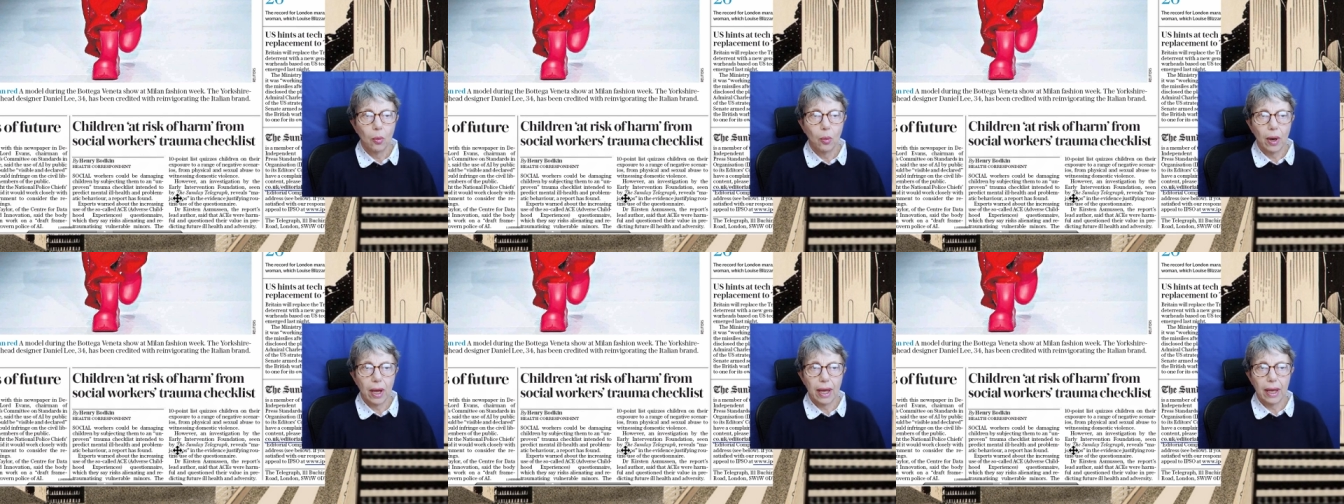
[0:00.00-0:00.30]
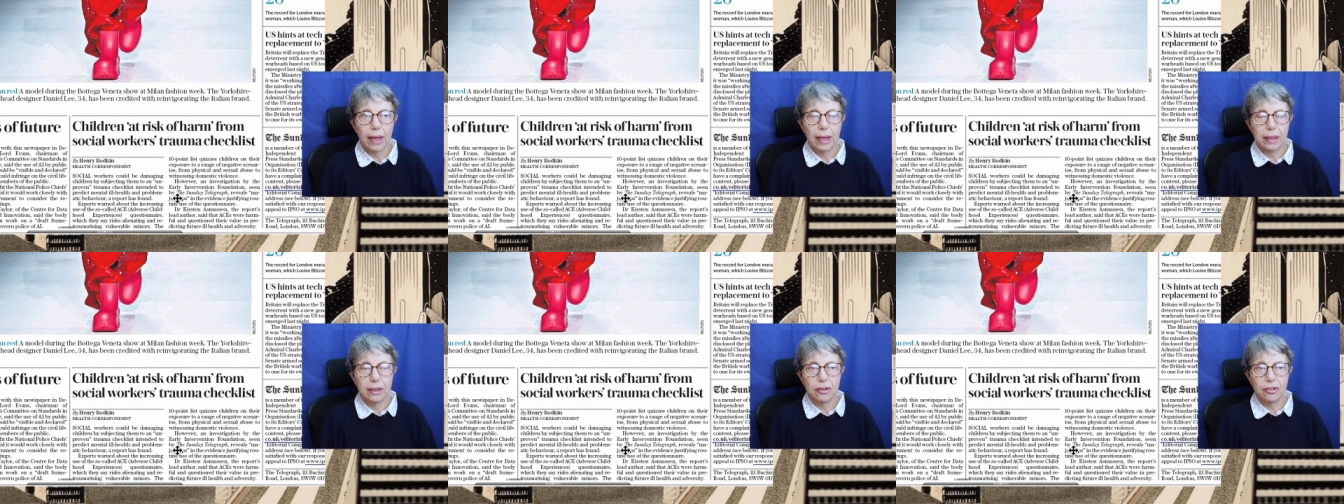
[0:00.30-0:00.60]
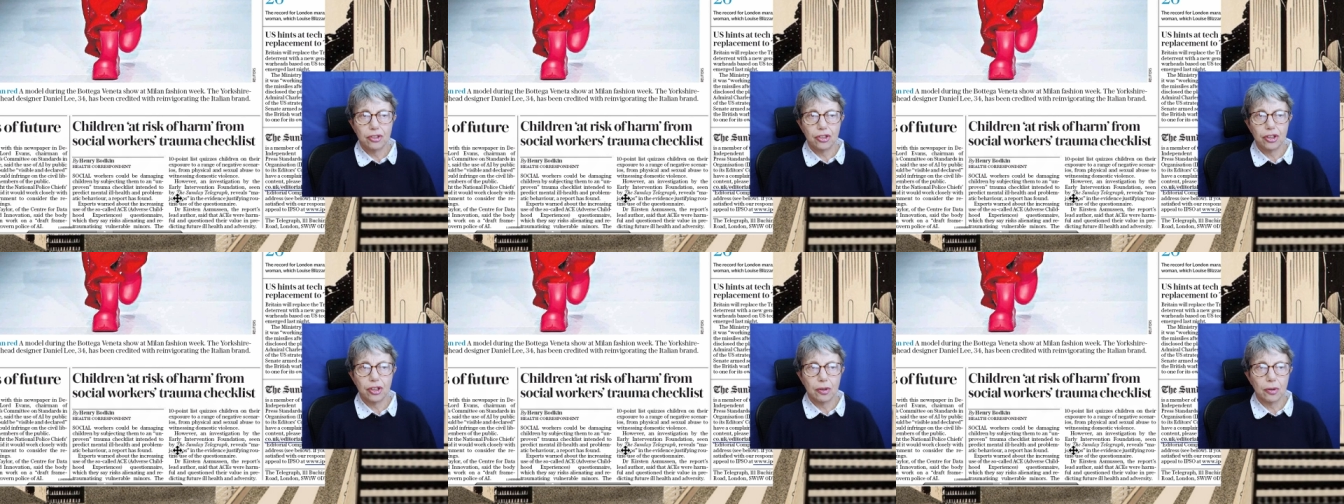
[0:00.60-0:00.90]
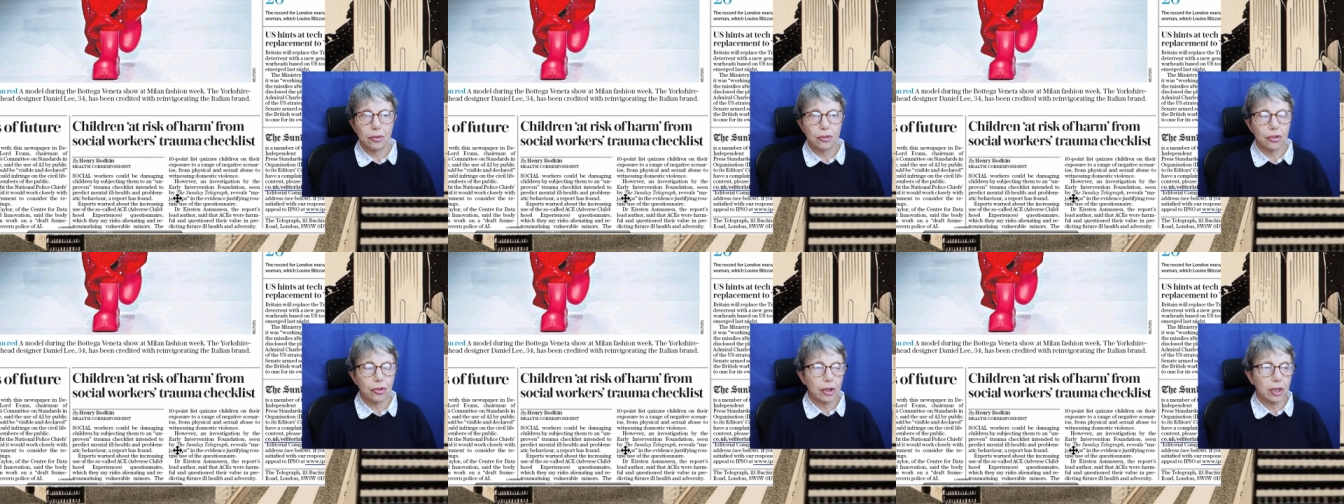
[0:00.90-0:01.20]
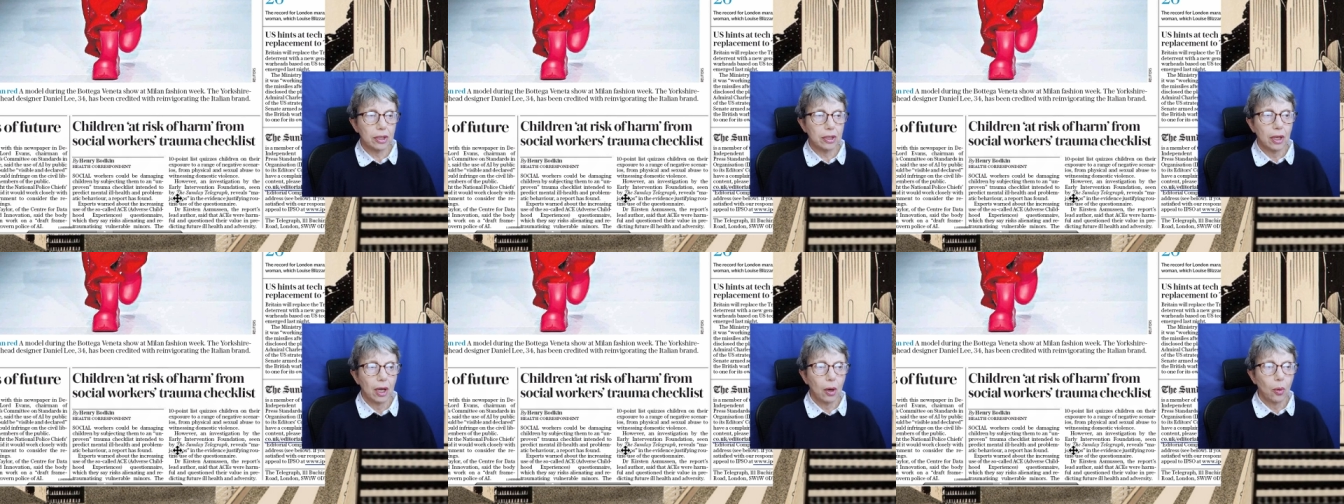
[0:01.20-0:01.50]
where
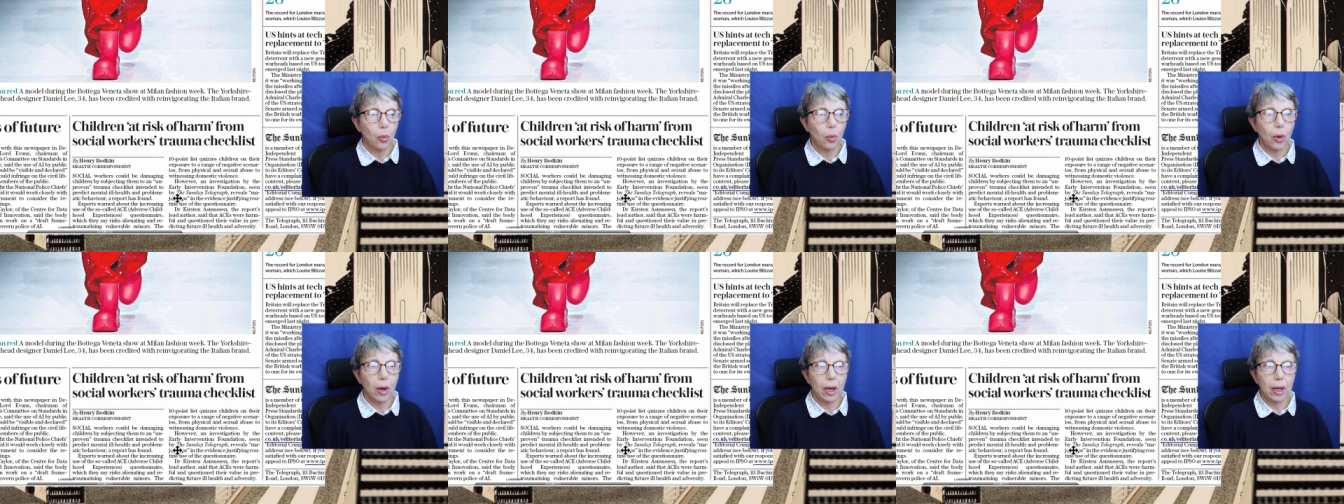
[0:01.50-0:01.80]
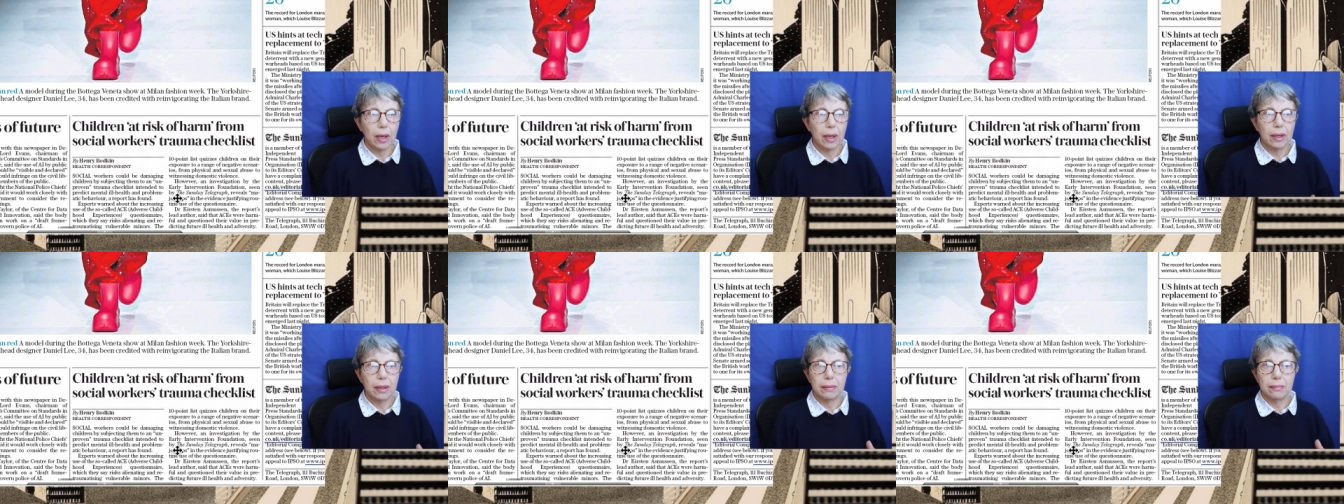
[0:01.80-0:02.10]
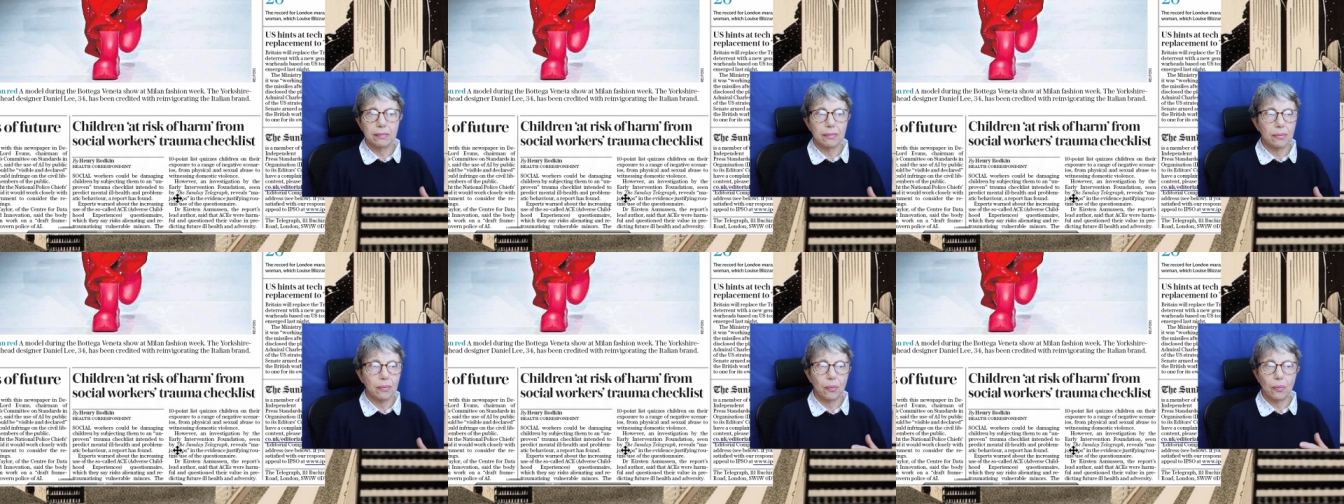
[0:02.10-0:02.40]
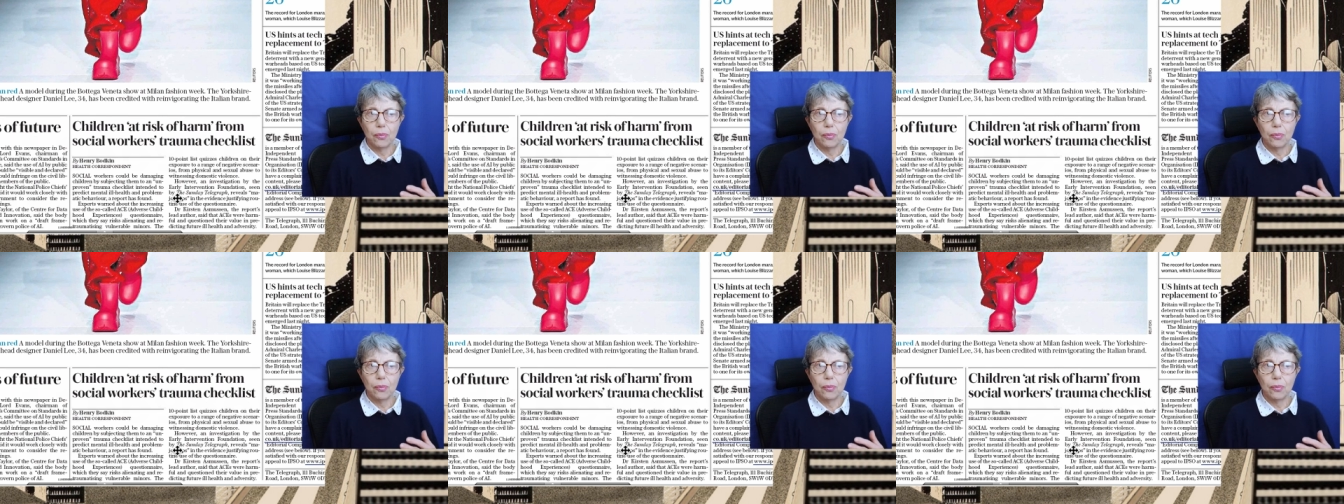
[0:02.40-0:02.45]
children were